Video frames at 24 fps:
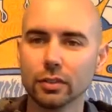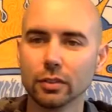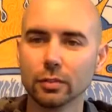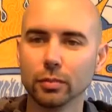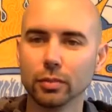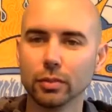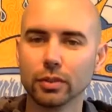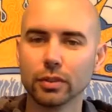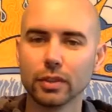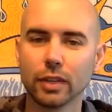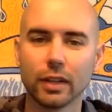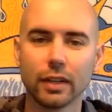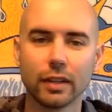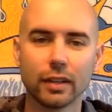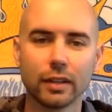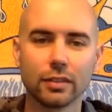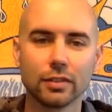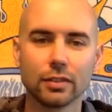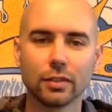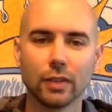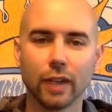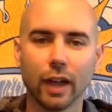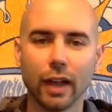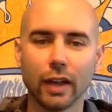put that
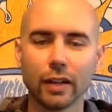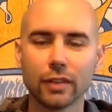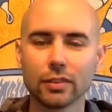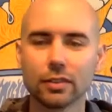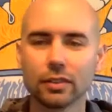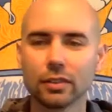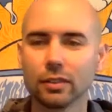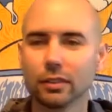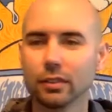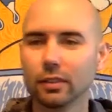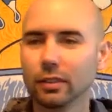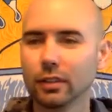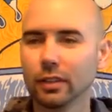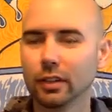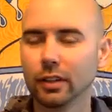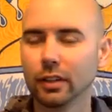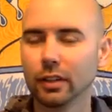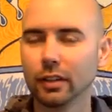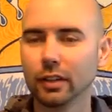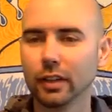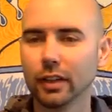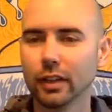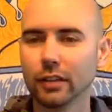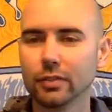into action in
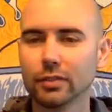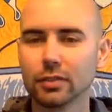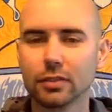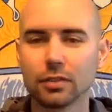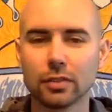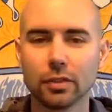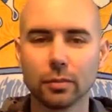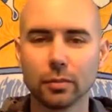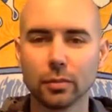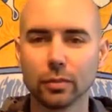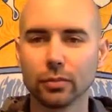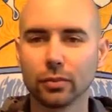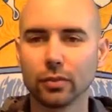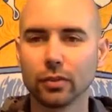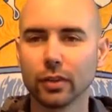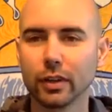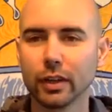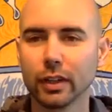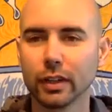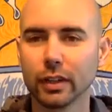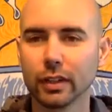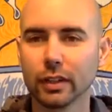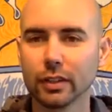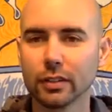our lives. So before
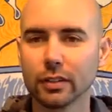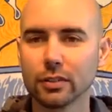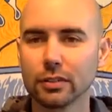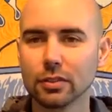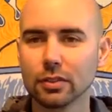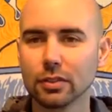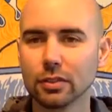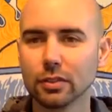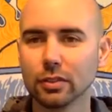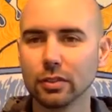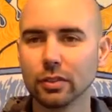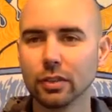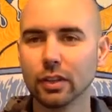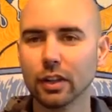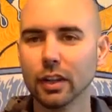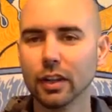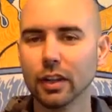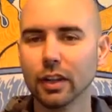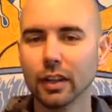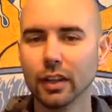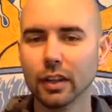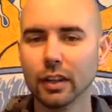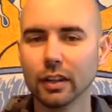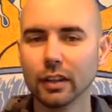I get into
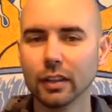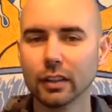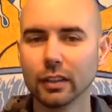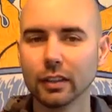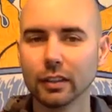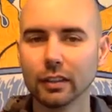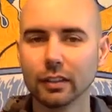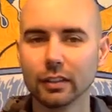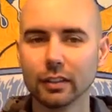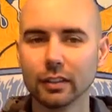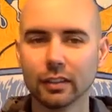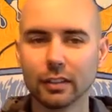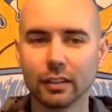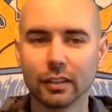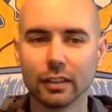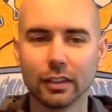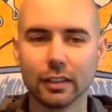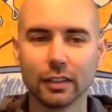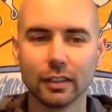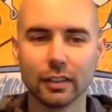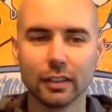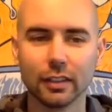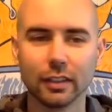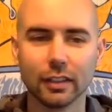
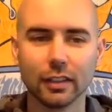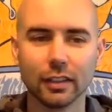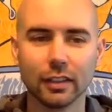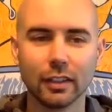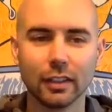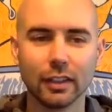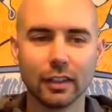the